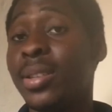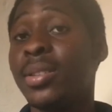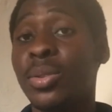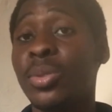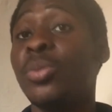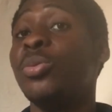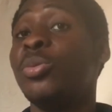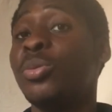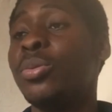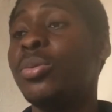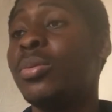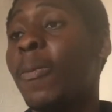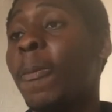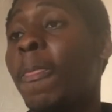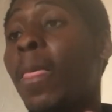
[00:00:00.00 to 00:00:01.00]
to
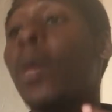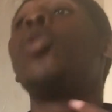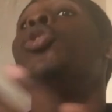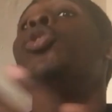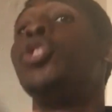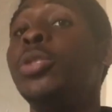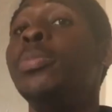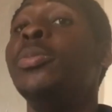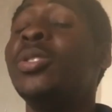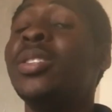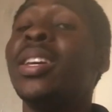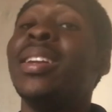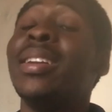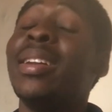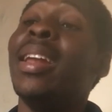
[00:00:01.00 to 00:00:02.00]

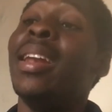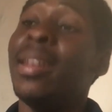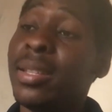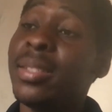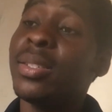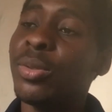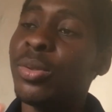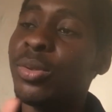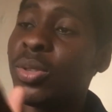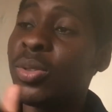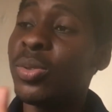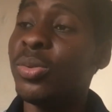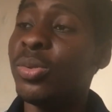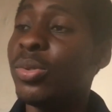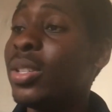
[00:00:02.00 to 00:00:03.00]
contributed a little
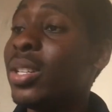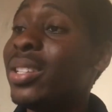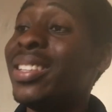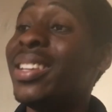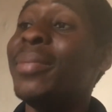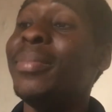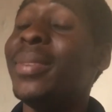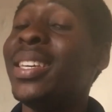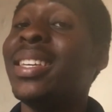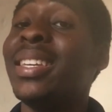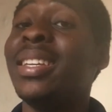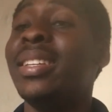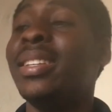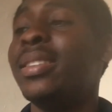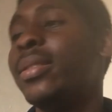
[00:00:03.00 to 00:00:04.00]
to them
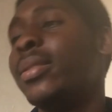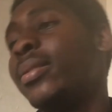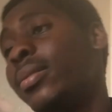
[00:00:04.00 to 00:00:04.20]
making